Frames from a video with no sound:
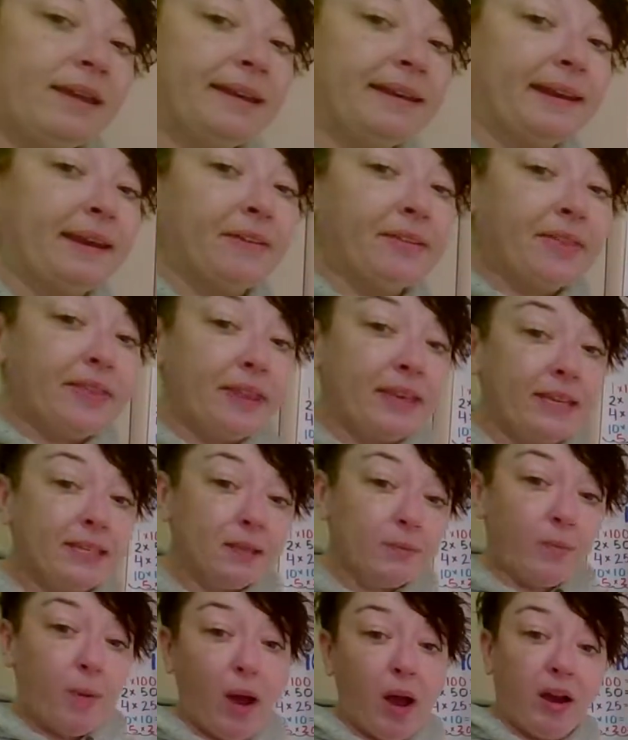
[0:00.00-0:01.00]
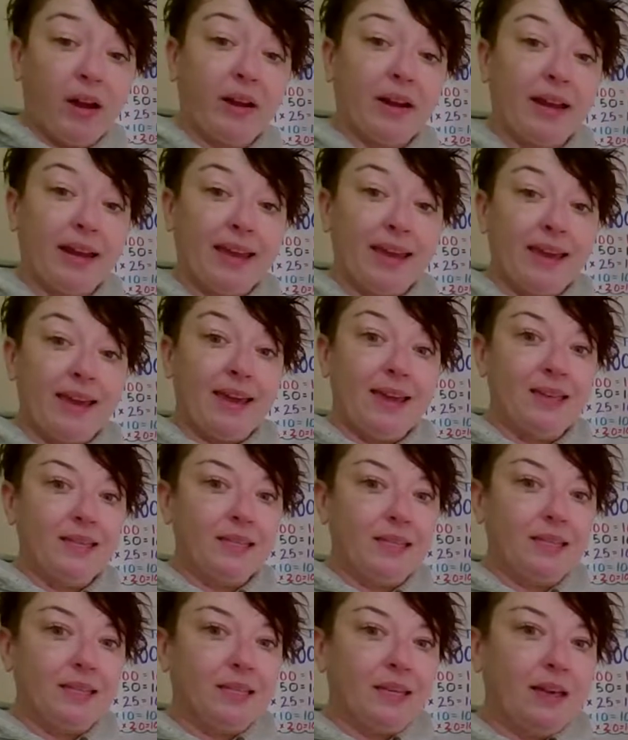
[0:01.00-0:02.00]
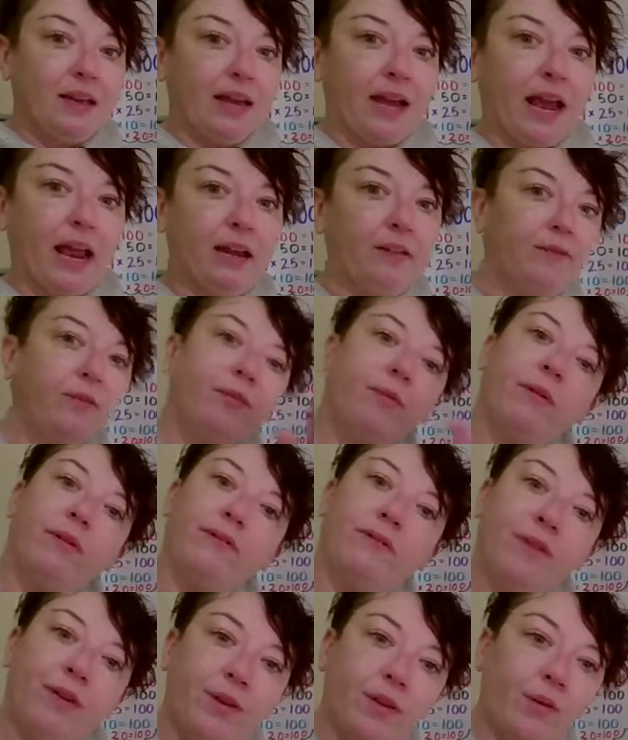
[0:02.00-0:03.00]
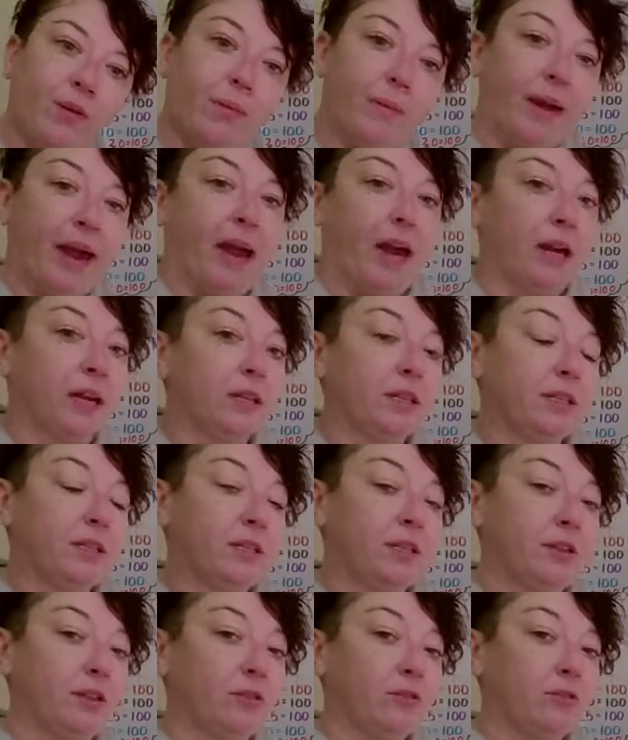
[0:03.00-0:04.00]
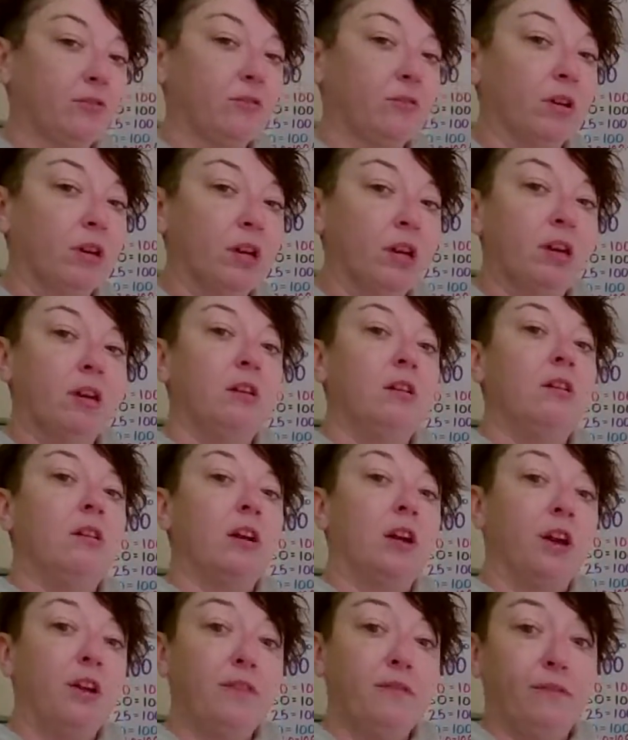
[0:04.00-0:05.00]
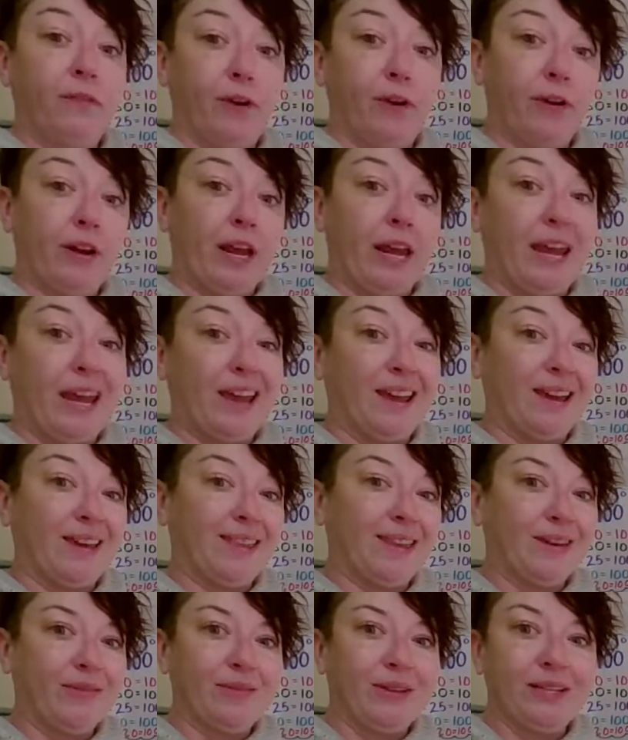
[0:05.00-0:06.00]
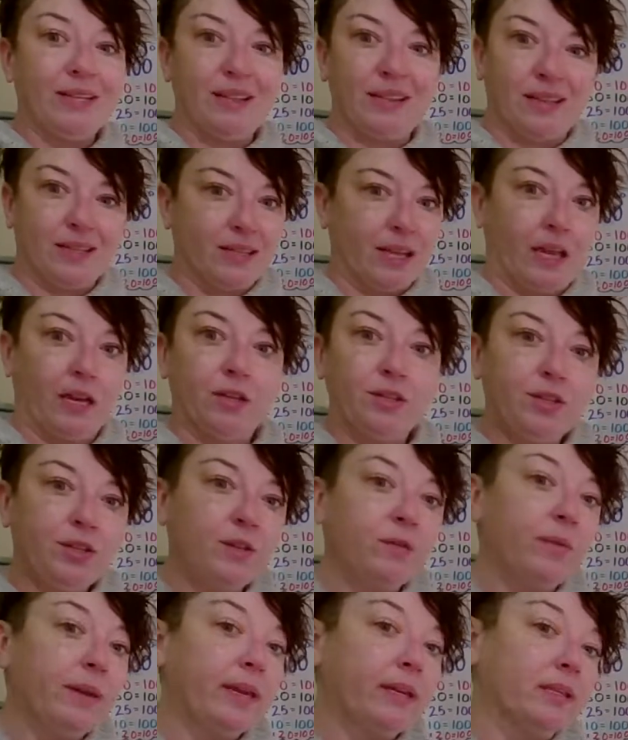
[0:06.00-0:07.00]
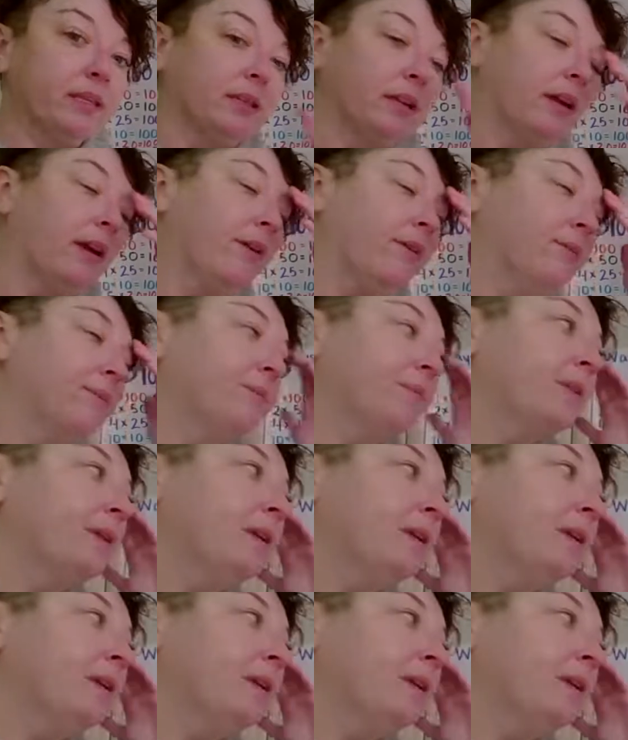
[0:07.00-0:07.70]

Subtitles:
Now, this part is kind of a review back to converting. I think we did this like 2 weeks ago.